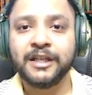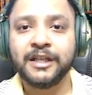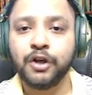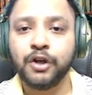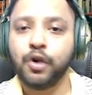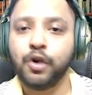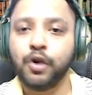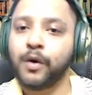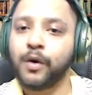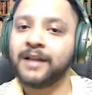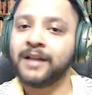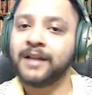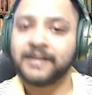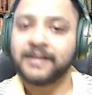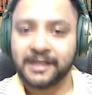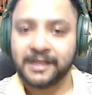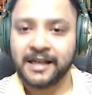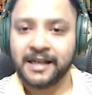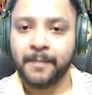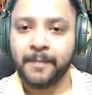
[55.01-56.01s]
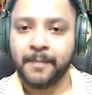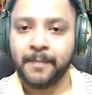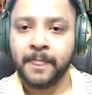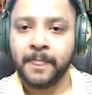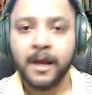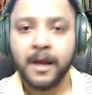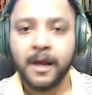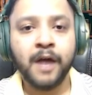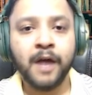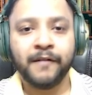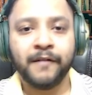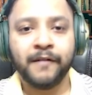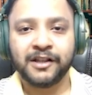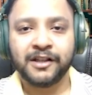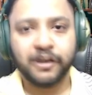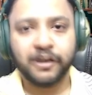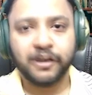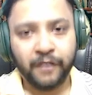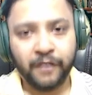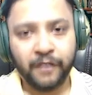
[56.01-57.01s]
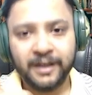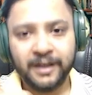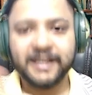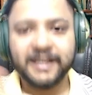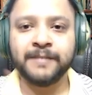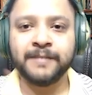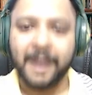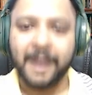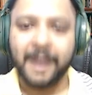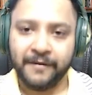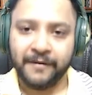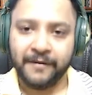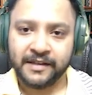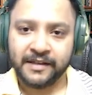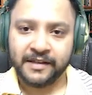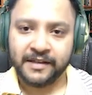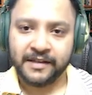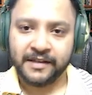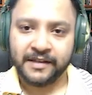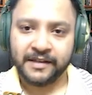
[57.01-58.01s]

in your local system. First of all is privacy.